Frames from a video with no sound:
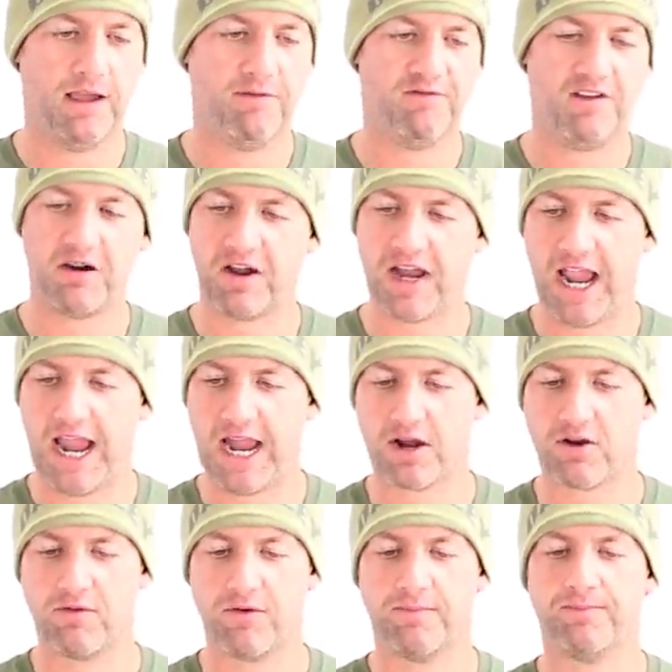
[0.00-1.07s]
very
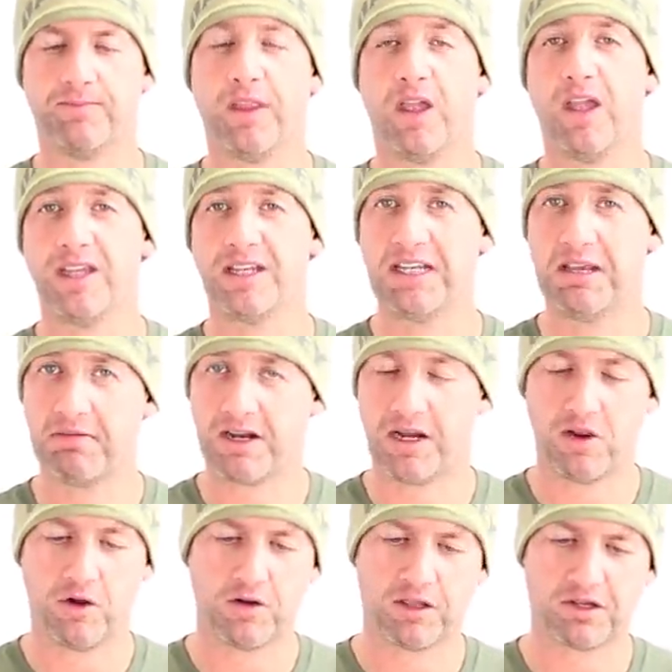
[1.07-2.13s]
accurate,
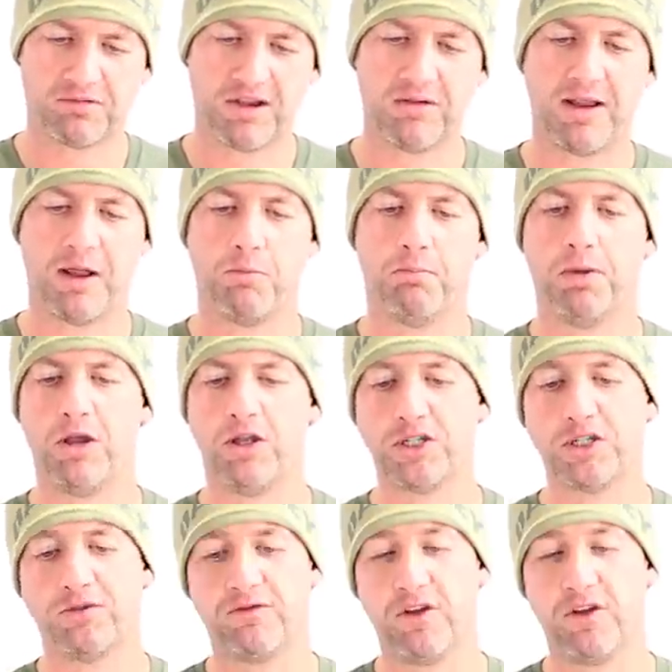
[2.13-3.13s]
typically on a 3-round burst,